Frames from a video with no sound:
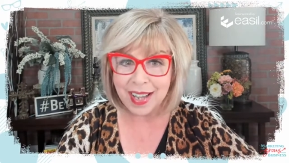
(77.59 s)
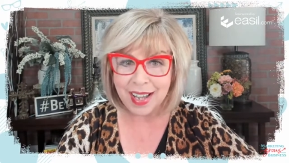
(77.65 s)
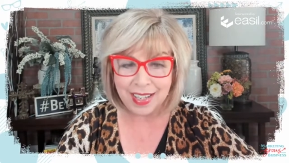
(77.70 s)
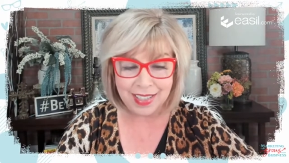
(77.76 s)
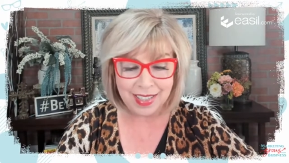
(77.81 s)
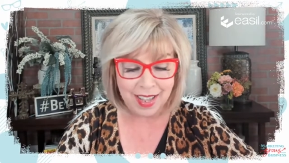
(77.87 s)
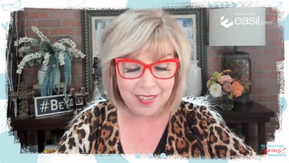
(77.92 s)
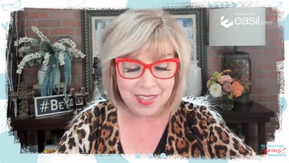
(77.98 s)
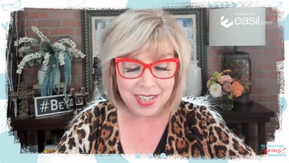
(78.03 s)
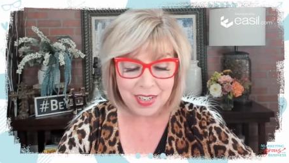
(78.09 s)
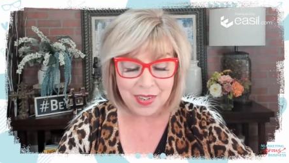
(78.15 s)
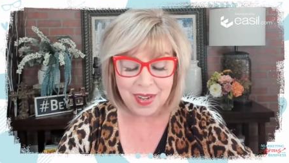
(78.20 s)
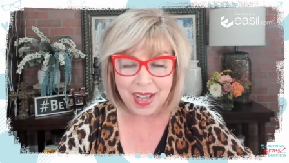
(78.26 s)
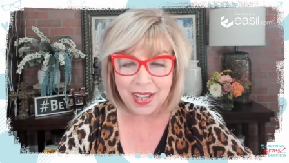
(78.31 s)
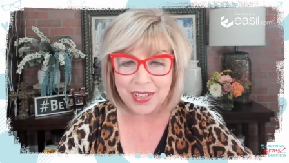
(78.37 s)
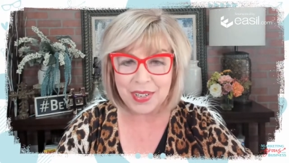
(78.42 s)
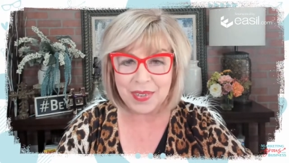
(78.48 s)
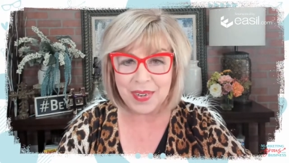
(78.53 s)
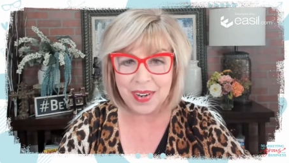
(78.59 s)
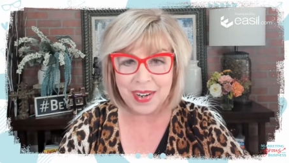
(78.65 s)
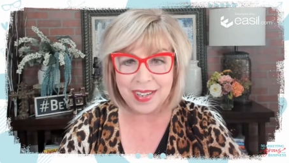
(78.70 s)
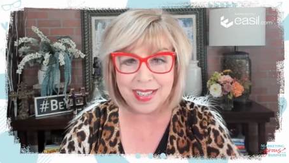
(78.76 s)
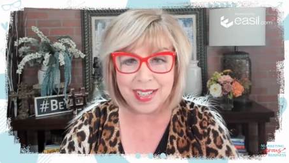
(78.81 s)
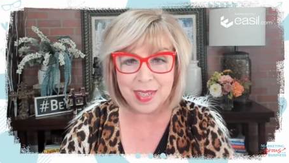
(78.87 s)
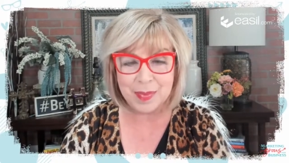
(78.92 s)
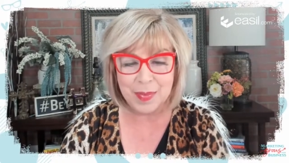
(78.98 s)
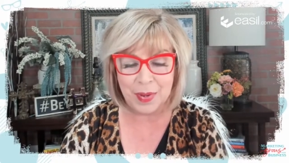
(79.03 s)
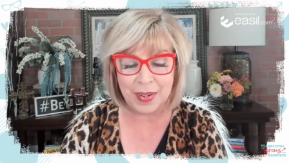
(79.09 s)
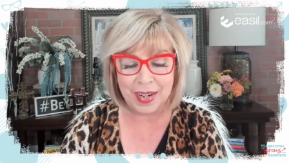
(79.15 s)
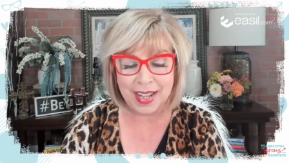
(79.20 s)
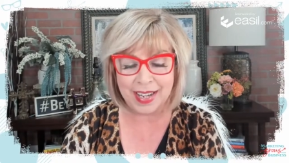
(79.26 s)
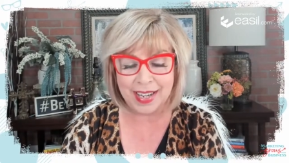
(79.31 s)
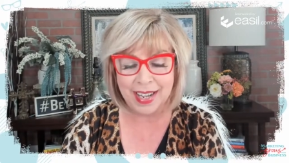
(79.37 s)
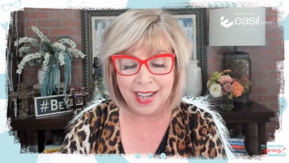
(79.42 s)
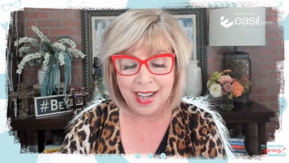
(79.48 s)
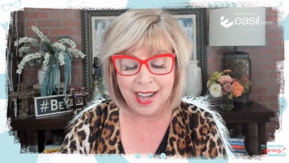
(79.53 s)
I'd love to know how you are this
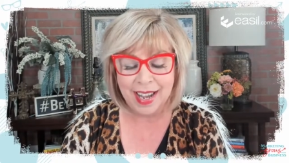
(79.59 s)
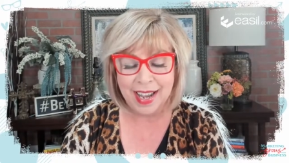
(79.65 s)
morning.